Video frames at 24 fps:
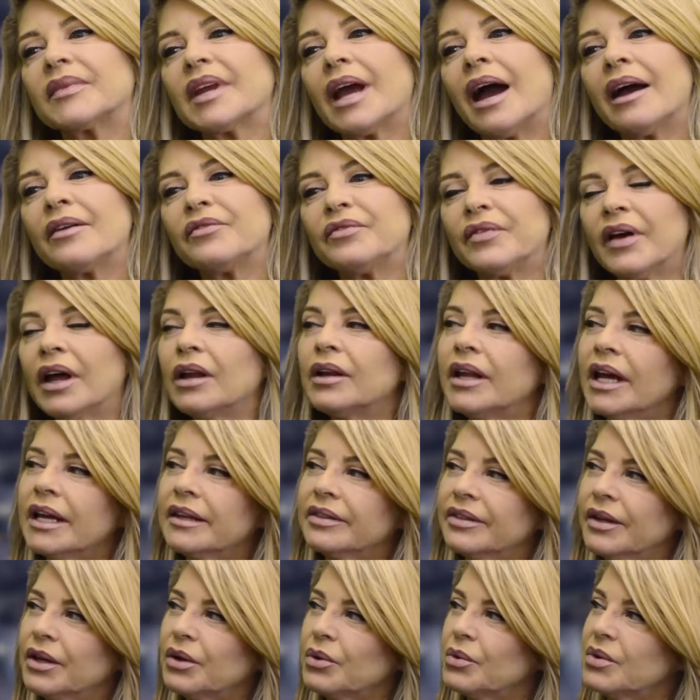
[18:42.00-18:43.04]
I felt like
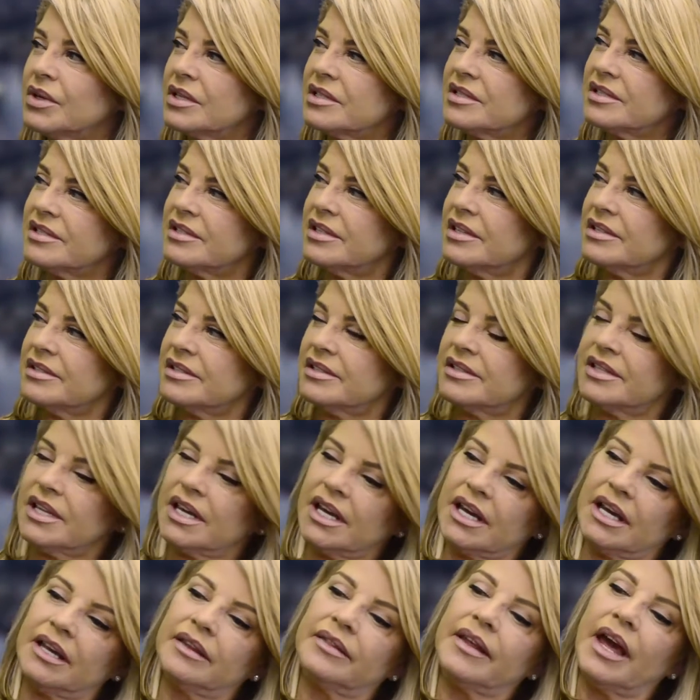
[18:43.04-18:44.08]
there was this
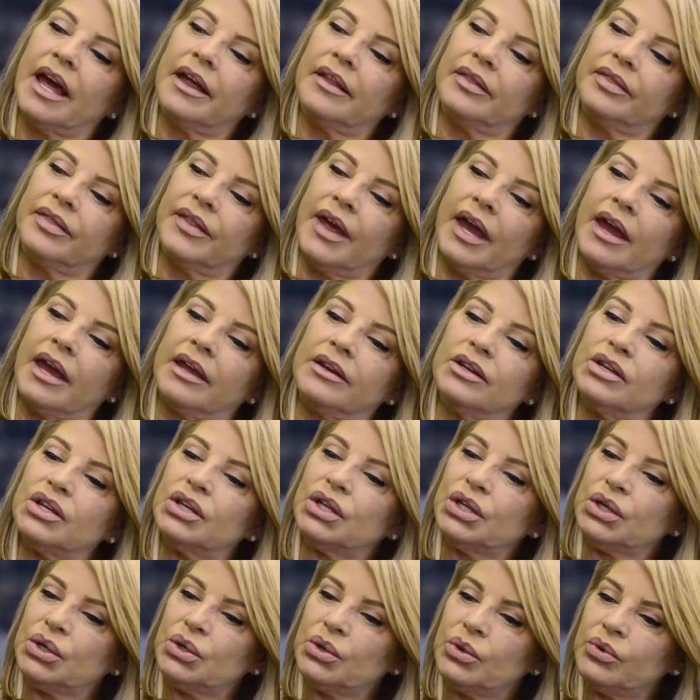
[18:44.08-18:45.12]
thing that they
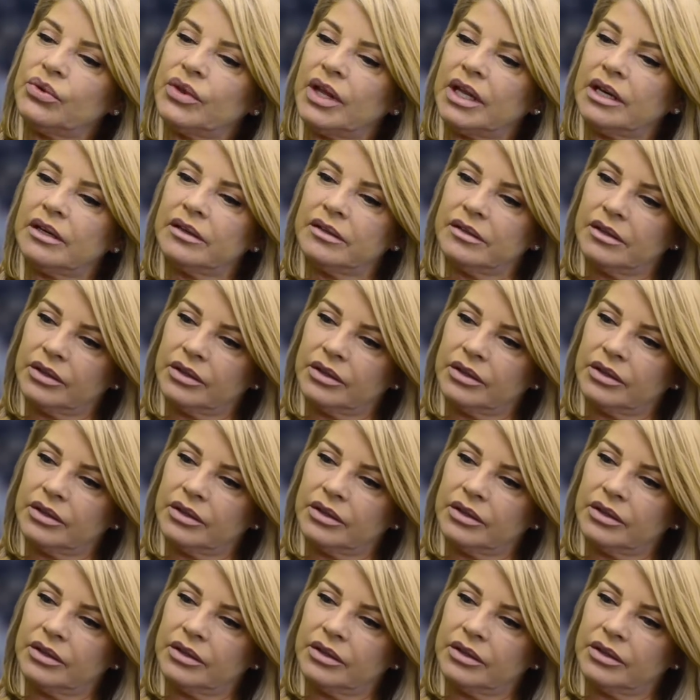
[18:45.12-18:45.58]
knew that,